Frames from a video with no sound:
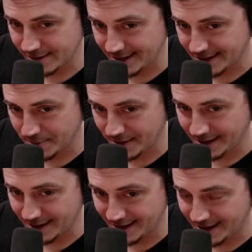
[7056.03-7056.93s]
the
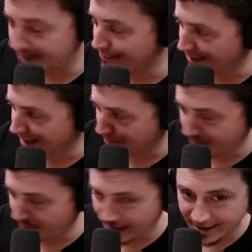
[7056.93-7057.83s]
beginning, and I'm very
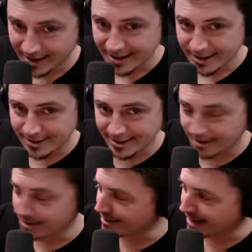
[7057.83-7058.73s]
proud of it. You see the
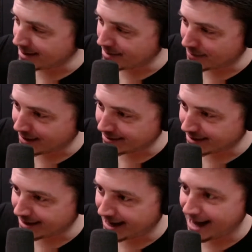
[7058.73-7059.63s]
little line I put
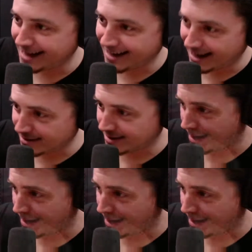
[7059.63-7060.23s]
on the... I'm not